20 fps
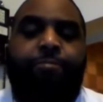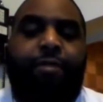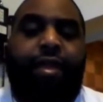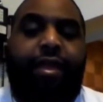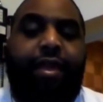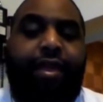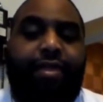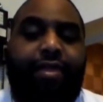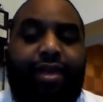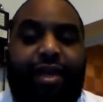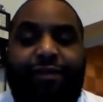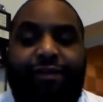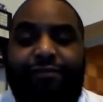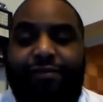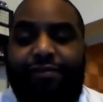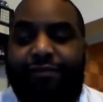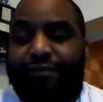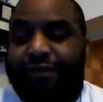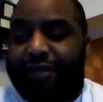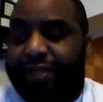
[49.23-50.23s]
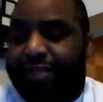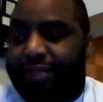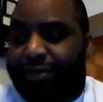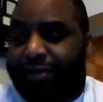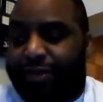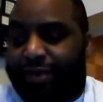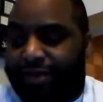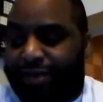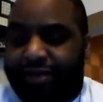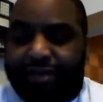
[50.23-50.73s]
And I have a
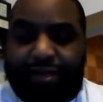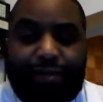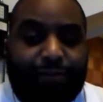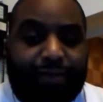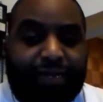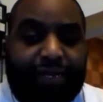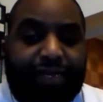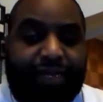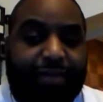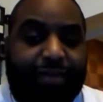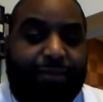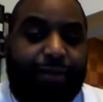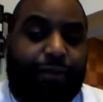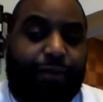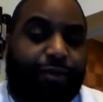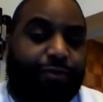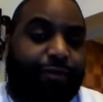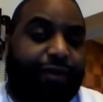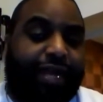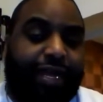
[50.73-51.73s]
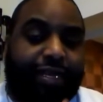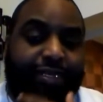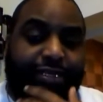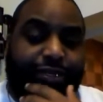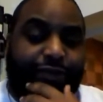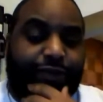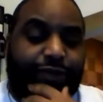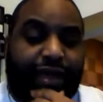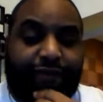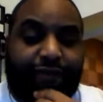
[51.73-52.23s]
video here that a clip I want to react
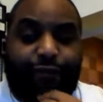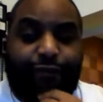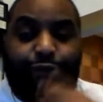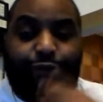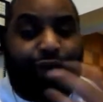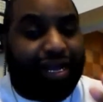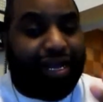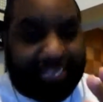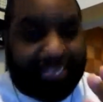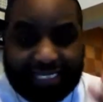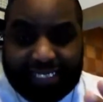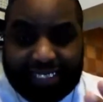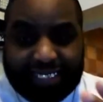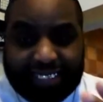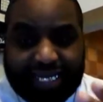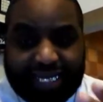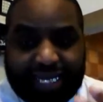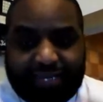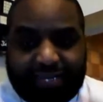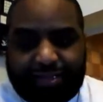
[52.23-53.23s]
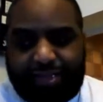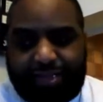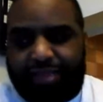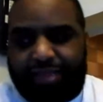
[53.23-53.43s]
to. I haven't watched it yet.